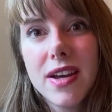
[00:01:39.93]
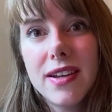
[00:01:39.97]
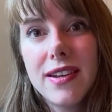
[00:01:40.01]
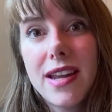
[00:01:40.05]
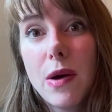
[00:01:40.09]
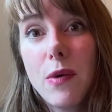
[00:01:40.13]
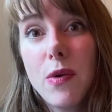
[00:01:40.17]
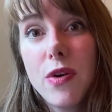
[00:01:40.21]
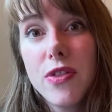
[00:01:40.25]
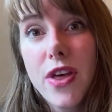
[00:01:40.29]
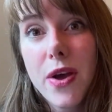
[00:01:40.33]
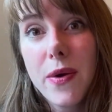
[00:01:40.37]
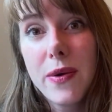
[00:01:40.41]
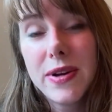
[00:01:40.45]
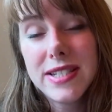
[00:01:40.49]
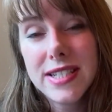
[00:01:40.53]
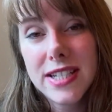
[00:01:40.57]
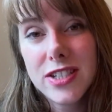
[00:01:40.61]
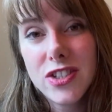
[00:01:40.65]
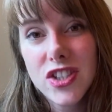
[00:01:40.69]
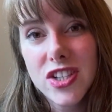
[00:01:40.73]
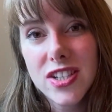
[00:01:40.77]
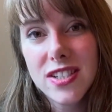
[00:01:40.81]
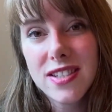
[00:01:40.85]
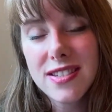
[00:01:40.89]
Now, although I
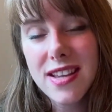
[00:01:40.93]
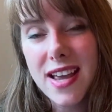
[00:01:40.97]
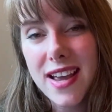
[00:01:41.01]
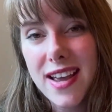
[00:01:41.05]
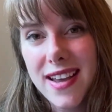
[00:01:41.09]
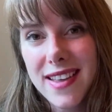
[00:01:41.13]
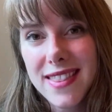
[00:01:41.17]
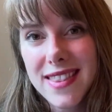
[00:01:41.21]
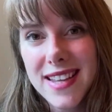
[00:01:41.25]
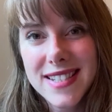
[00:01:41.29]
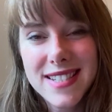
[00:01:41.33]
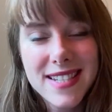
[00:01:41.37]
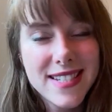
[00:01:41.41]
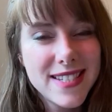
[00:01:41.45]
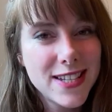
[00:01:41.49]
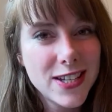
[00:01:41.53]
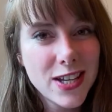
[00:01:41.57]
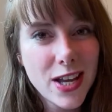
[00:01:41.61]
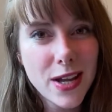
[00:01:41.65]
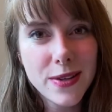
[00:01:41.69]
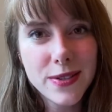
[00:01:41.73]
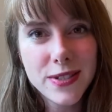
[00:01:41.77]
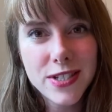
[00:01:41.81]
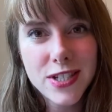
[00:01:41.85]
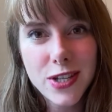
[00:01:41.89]
did just say this isn't
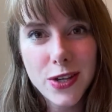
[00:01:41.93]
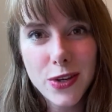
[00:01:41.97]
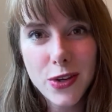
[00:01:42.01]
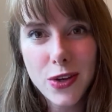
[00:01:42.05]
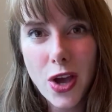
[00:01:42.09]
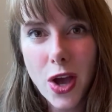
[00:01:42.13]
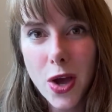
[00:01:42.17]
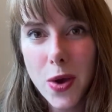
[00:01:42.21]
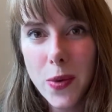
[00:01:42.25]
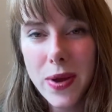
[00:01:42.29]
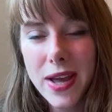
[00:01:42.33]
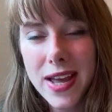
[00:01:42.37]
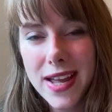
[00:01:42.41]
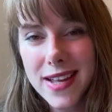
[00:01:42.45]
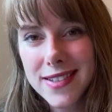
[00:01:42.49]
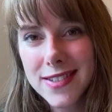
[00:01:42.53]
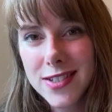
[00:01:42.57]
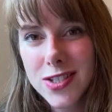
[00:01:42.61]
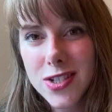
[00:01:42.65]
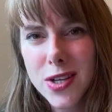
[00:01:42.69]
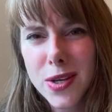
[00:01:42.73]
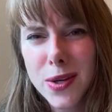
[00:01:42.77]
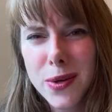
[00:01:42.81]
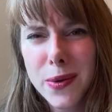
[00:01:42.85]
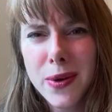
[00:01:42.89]
going to go
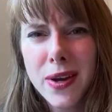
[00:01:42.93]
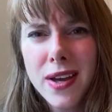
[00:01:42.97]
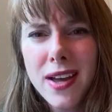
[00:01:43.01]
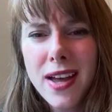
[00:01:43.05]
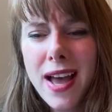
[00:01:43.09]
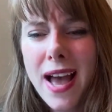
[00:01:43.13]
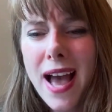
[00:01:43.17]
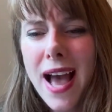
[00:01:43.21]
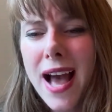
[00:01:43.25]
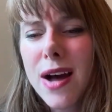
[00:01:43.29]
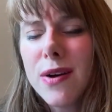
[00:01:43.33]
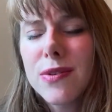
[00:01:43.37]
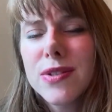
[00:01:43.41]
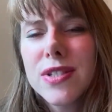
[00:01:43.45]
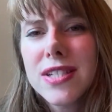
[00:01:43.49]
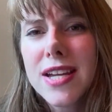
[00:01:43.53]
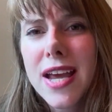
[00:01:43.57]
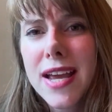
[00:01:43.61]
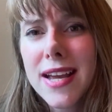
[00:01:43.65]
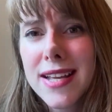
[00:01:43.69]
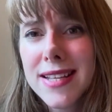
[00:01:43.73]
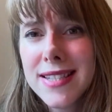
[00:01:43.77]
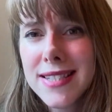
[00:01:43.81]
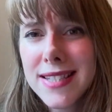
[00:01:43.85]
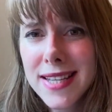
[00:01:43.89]
into how to
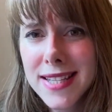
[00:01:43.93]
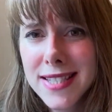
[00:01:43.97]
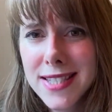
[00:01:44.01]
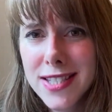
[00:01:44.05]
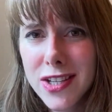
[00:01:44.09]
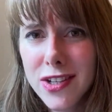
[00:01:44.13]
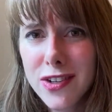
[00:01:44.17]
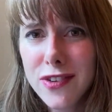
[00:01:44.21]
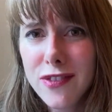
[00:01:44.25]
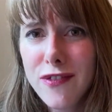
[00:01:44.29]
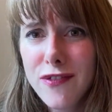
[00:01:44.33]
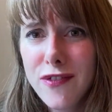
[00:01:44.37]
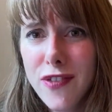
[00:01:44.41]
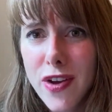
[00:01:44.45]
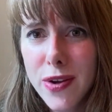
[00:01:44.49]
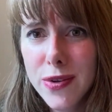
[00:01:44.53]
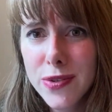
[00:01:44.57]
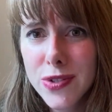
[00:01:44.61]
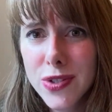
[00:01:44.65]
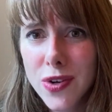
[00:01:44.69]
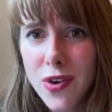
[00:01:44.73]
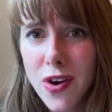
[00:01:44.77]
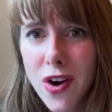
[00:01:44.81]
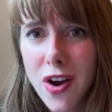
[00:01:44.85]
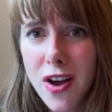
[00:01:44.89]
take a decent
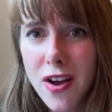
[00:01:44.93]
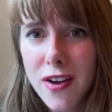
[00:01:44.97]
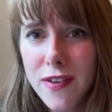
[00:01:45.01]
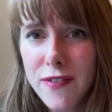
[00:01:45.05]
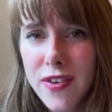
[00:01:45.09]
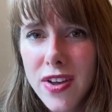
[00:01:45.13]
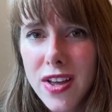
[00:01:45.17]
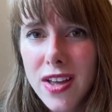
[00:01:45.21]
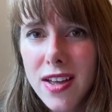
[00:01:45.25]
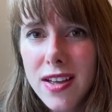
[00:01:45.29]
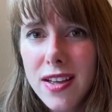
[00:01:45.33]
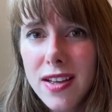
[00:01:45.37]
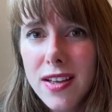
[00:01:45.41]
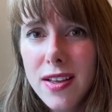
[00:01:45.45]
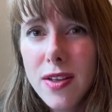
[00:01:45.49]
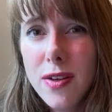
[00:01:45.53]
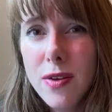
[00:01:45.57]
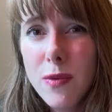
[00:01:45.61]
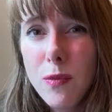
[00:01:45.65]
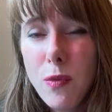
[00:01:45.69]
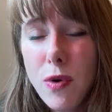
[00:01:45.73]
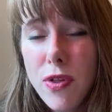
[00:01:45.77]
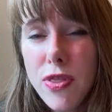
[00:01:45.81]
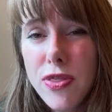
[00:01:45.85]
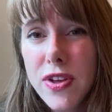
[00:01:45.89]
photograph,
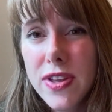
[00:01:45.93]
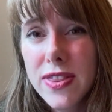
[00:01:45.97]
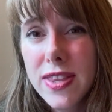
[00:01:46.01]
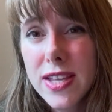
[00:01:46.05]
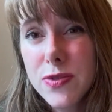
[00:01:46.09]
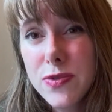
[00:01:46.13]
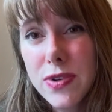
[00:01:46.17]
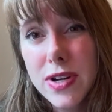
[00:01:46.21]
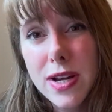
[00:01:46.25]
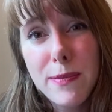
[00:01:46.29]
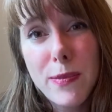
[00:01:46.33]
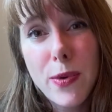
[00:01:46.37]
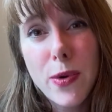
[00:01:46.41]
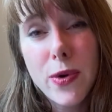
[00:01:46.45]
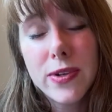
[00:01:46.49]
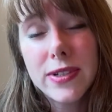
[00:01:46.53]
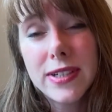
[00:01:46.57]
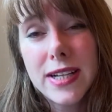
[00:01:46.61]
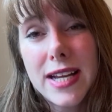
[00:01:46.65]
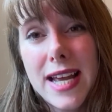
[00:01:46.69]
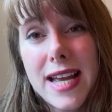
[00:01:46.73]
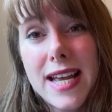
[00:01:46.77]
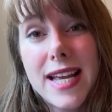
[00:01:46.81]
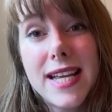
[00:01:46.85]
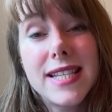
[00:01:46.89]
one thing that's really
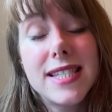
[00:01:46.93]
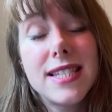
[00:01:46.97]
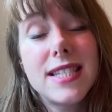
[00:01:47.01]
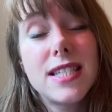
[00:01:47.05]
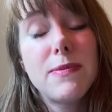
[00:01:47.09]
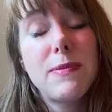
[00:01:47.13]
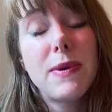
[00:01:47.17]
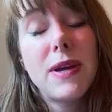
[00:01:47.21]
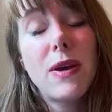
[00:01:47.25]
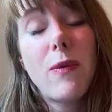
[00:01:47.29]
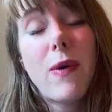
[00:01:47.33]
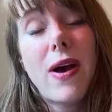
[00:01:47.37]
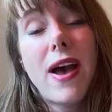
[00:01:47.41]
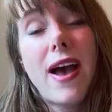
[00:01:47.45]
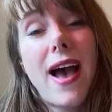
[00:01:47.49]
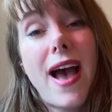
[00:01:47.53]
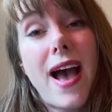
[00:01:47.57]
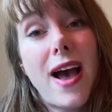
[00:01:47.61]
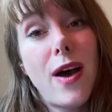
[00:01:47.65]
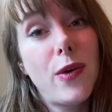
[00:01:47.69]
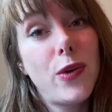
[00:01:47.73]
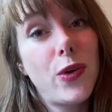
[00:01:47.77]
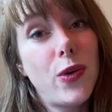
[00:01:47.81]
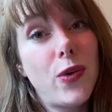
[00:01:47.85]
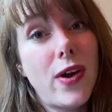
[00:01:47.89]
important is to be aware
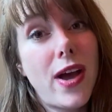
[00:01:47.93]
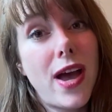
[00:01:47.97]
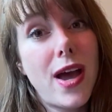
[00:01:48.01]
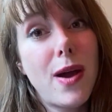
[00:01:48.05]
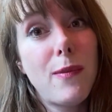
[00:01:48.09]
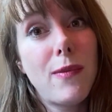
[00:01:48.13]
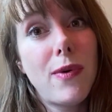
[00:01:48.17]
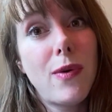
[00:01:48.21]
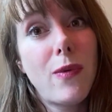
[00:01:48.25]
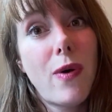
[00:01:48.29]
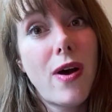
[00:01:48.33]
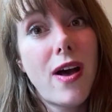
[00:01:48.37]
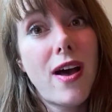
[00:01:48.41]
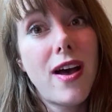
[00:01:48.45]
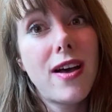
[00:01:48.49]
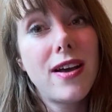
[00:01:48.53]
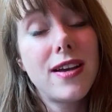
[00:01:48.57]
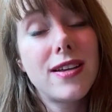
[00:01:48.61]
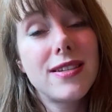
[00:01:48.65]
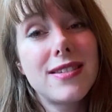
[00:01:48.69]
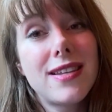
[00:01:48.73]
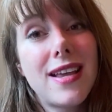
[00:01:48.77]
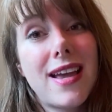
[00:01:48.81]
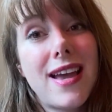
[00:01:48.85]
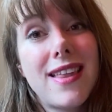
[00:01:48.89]
how your camera
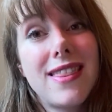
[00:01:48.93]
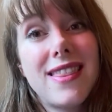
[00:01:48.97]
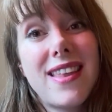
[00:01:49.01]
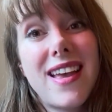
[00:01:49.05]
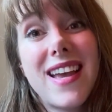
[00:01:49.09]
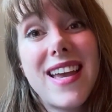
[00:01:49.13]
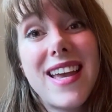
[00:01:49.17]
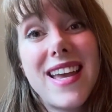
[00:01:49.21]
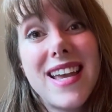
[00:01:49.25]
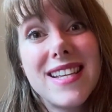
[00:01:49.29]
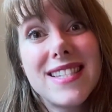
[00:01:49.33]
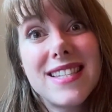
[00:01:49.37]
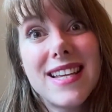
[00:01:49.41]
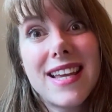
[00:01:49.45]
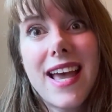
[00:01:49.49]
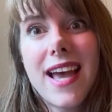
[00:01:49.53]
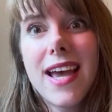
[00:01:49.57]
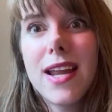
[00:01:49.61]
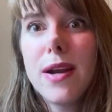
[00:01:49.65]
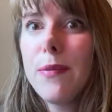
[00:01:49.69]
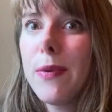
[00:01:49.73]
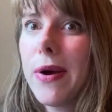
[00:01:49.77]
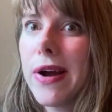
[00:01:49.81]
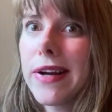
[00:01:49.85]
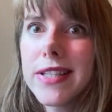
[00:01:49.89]
works, and that is,
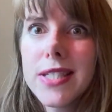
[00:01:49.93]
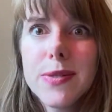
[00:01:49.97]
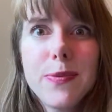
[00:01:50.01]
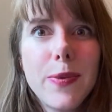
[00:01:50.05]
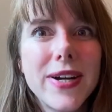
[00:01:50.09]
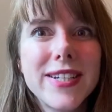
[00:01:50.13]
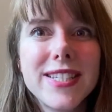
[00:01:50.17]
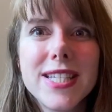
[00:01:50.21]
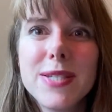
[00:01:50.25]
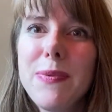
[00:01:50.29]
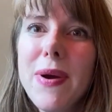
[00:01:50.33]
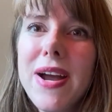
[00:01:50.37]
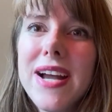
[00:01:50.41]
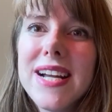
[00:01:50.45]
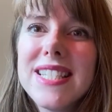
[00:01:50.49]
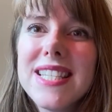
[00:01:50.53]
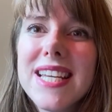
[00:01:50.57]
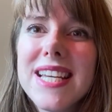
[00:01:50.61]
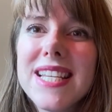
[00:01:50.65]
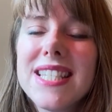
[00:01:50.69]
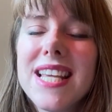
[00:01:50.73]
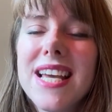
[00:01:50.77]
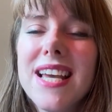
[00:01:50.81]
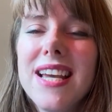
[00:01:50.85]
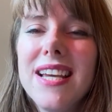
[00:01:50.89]
again,
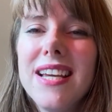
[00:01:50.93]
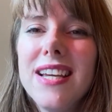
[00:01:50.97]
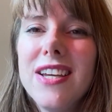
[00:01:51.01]
practice.